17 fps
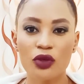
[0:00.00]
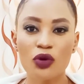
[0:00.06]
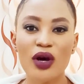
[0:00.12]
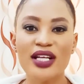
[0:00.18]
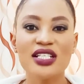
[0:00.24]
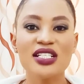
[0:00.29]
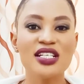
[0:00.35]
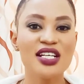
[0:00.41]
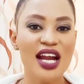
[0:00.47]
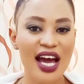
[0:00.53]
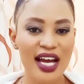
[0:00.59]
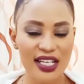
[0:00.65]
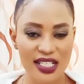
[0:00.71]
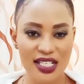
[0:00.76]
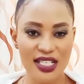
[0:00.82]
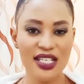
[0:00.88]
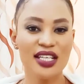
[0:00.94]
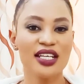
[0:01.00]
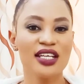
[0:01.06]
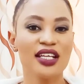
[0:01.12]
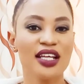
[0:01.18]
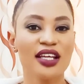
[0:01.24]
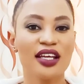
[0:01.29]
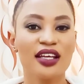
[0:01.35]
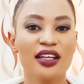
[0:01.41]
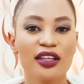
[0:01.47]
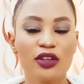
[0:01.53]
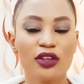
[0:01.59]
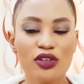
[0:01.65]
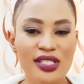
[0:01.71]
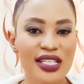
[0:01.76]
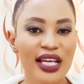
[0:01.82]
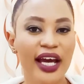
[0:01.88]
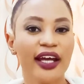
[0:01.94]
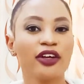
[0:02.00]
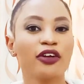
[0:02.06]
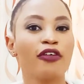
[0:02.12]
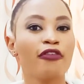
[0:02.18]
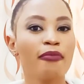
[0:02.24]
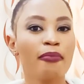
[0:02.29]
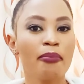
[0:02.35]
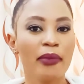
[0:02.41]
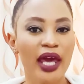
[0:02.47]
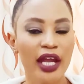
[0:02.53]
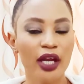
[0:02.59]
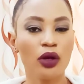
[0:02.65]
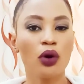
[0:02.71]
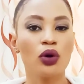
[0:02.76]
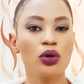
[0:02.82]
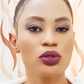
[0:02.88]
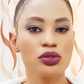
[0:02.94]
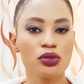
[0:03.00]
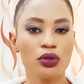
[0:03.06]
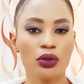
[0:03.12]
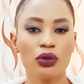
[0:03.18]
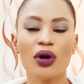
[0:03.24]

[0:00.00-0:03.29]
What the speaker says: you attract those kind of men also.